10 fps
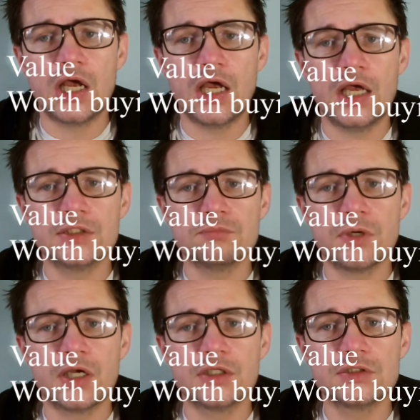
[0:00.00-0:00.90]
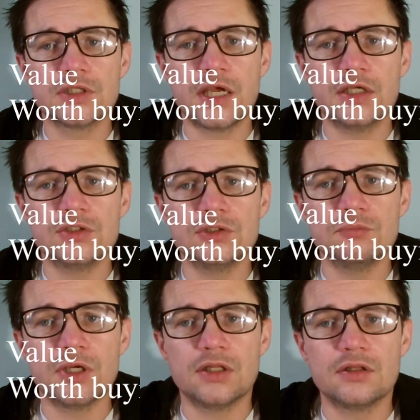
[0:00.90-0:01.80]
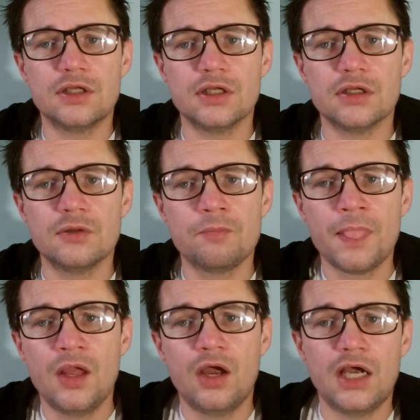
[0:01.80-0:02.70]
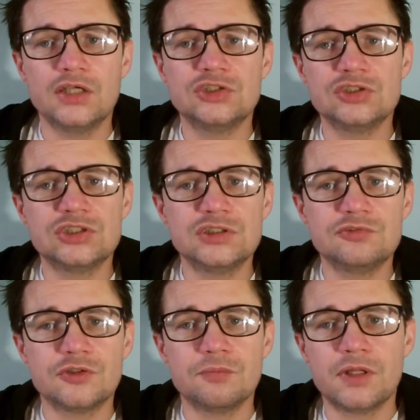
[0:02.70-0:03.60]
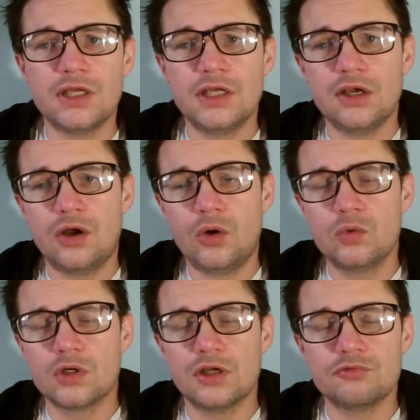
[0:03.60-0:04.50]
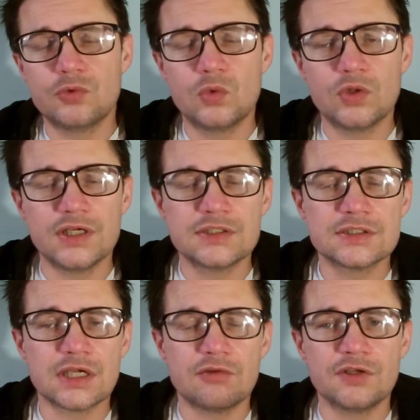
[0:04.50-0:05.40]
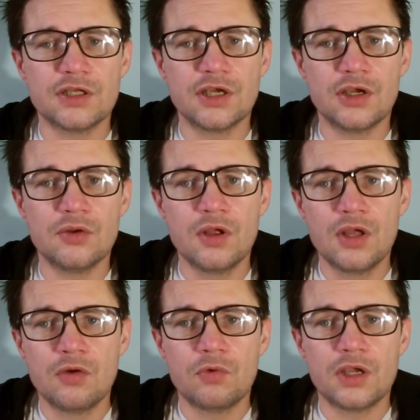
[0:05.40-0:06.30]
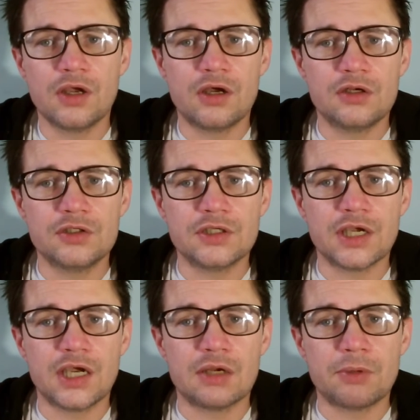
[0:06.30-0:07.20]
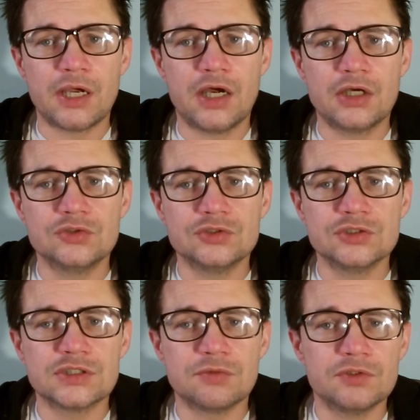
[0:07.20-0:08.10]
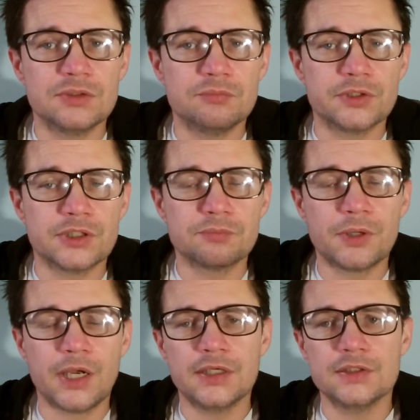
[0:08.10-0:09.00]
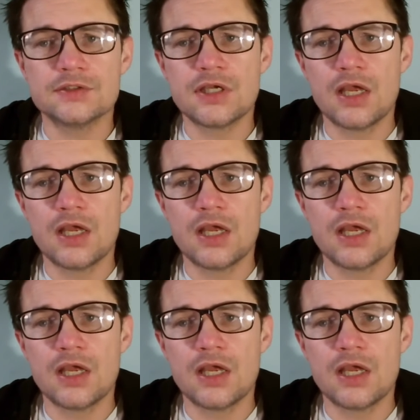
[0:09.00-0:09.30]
as much as you may think. As you see from the holder for this video, we are looking at about 170 British pounds.